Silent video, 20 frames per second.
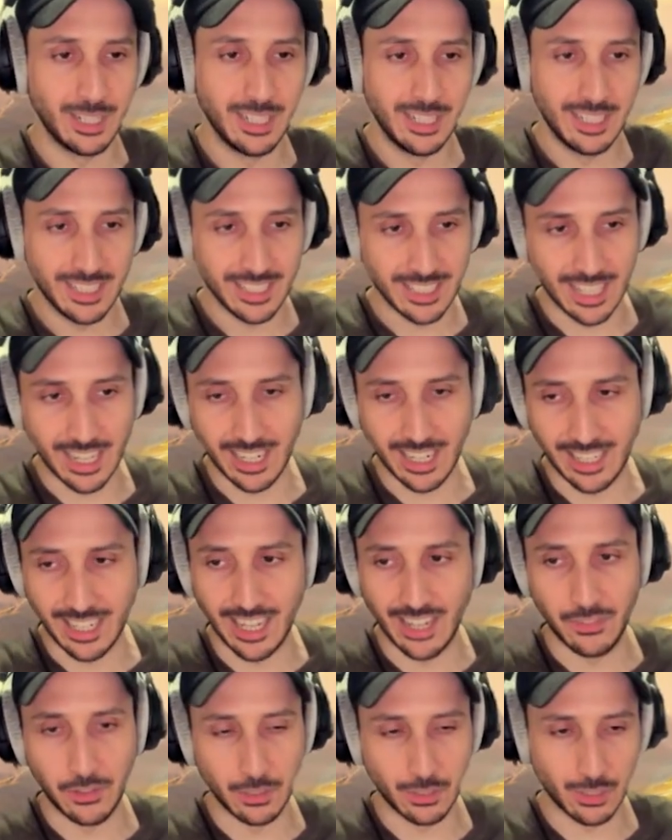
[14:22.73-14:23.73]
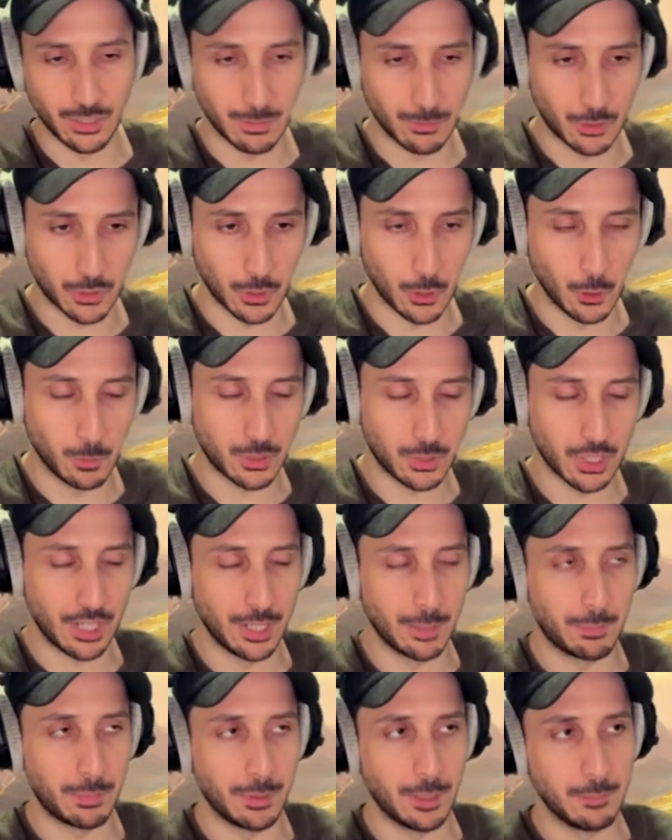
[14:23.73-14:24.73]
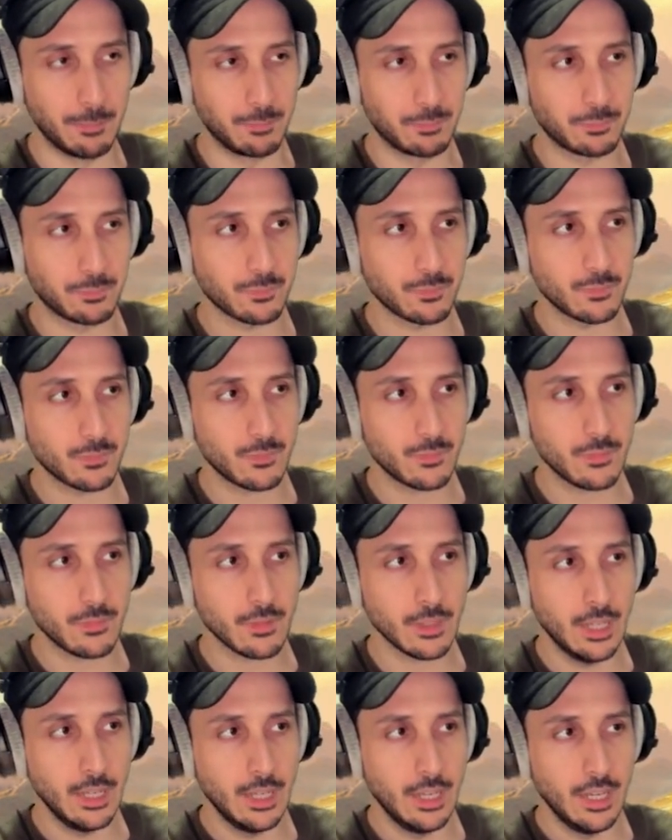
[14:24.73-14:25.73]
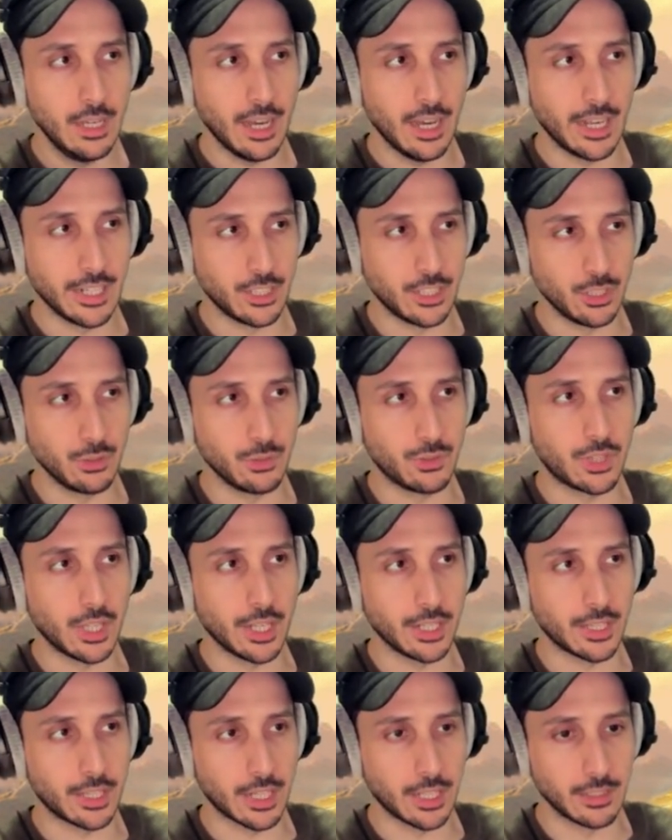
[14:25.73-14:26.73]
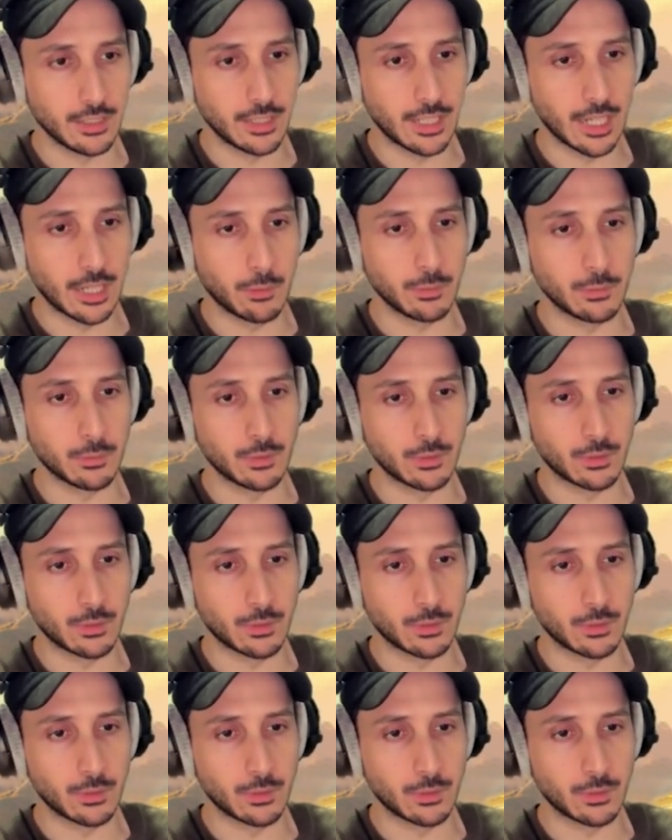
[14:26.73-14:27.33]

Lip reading: yet again, there's some tropes in it, but I do think that one